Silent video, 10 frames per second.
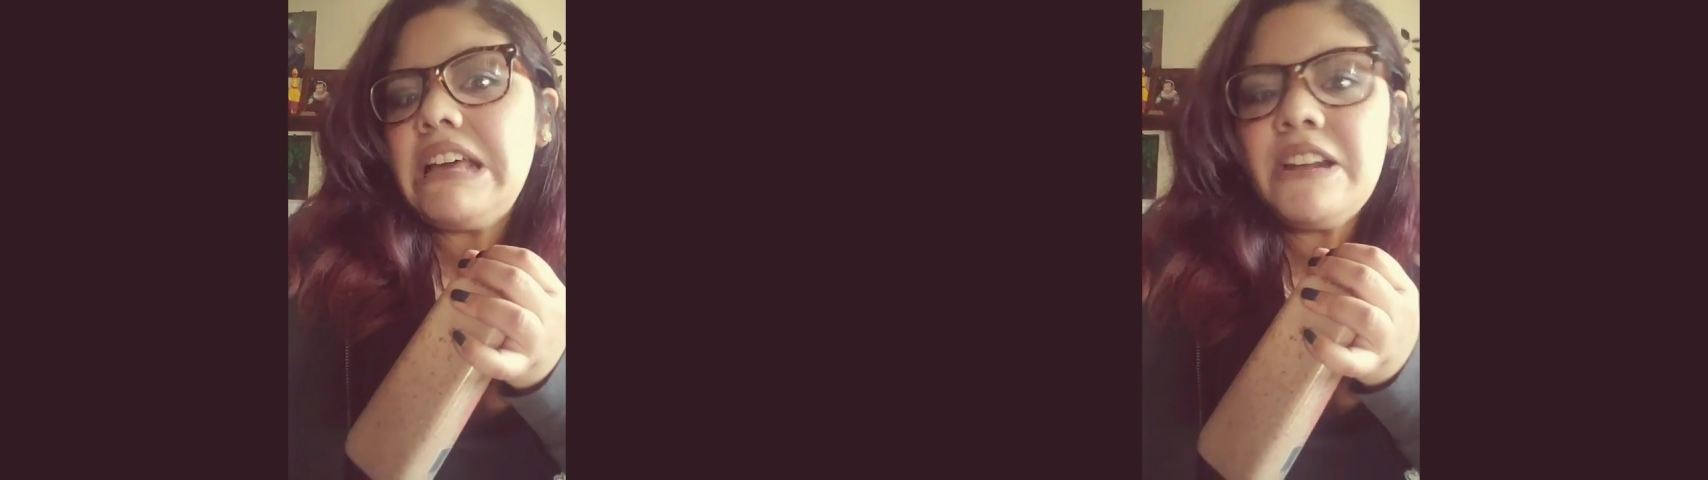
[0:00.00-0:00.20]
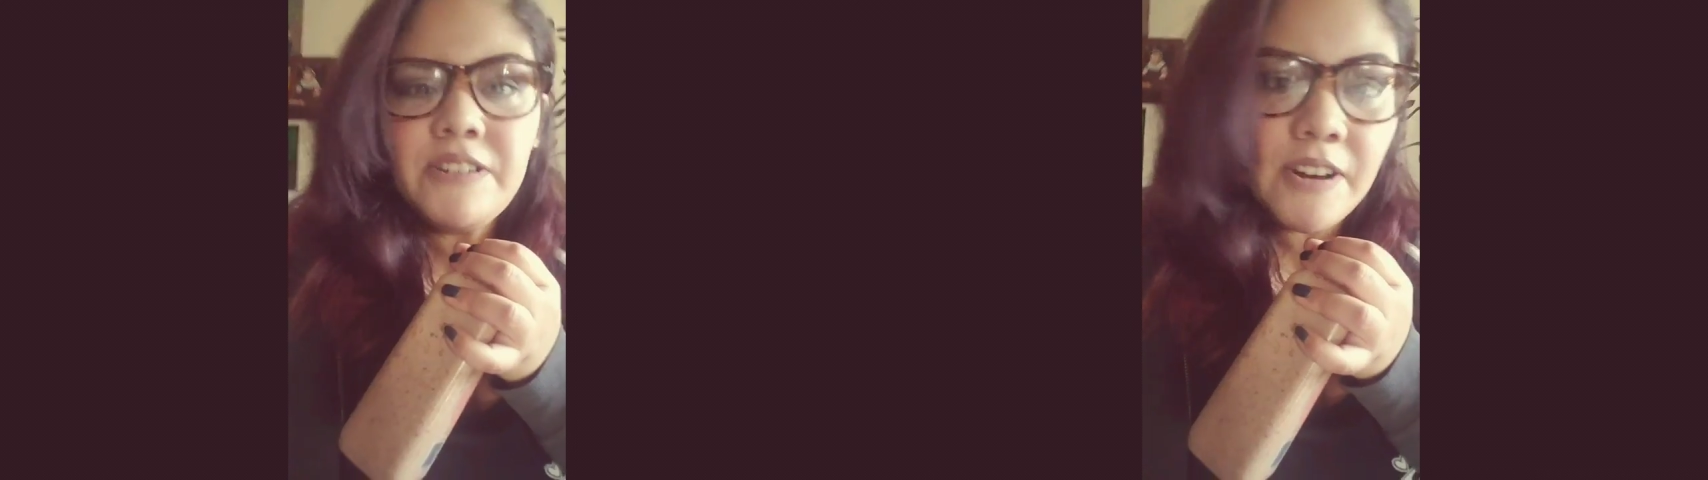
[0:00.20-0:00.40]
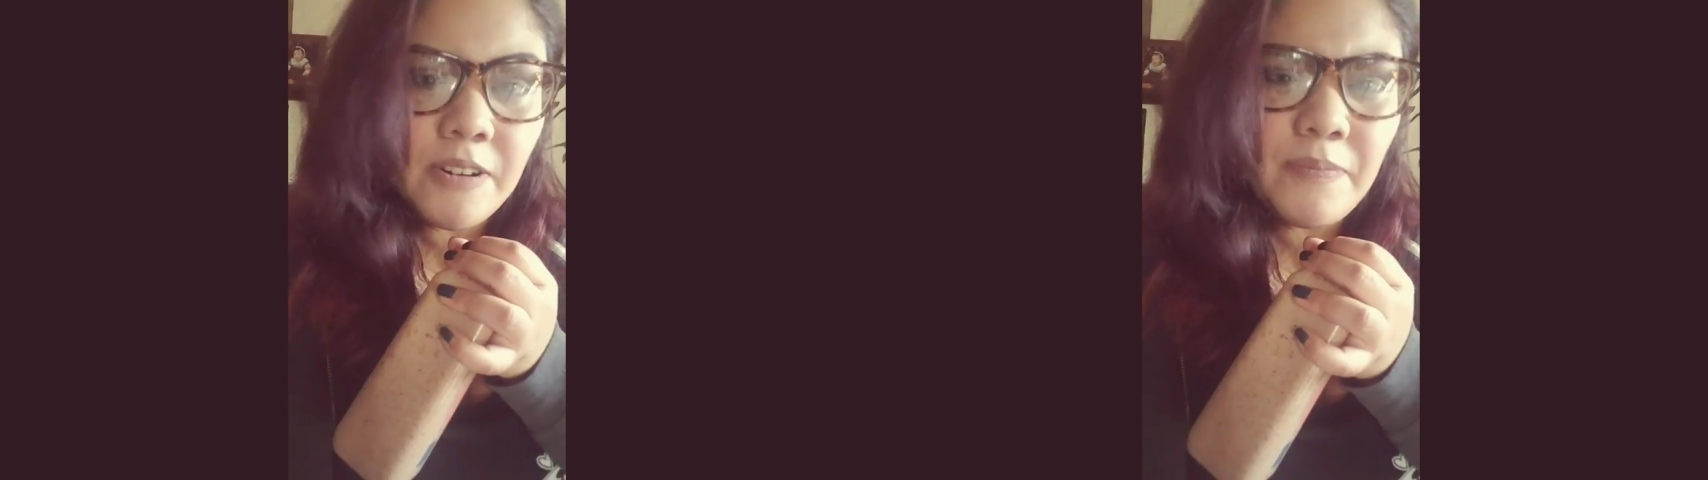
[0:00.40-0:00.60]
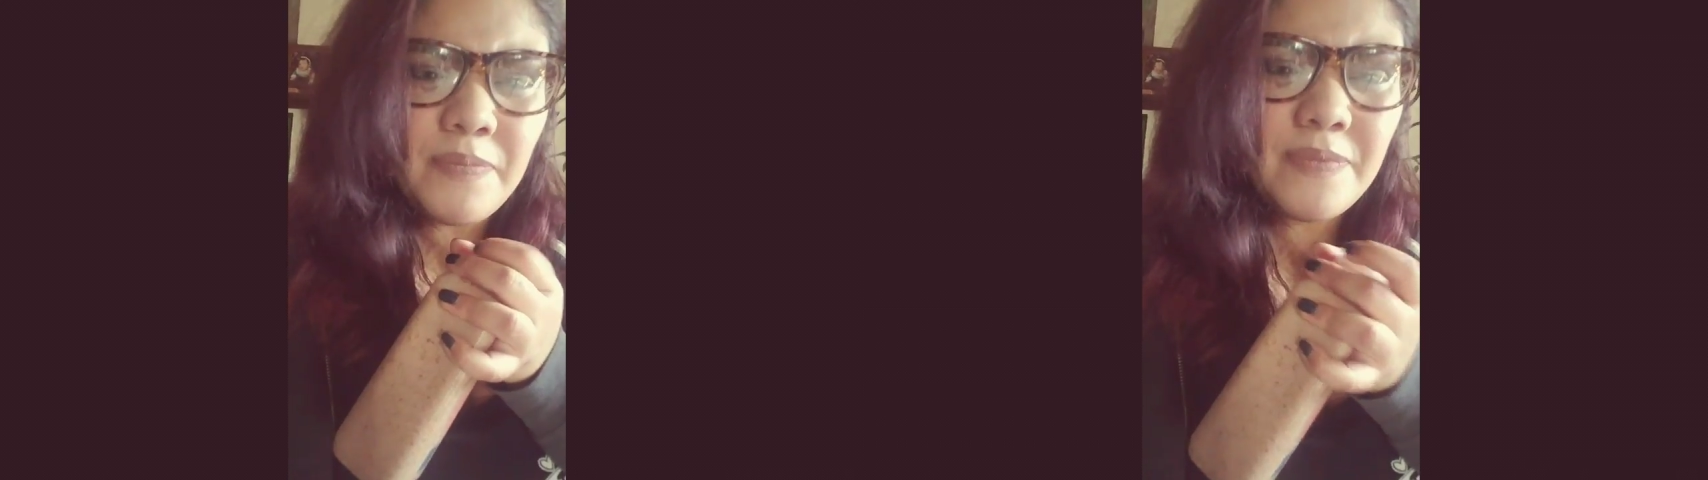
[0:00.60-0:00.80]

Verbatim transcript: I don't know.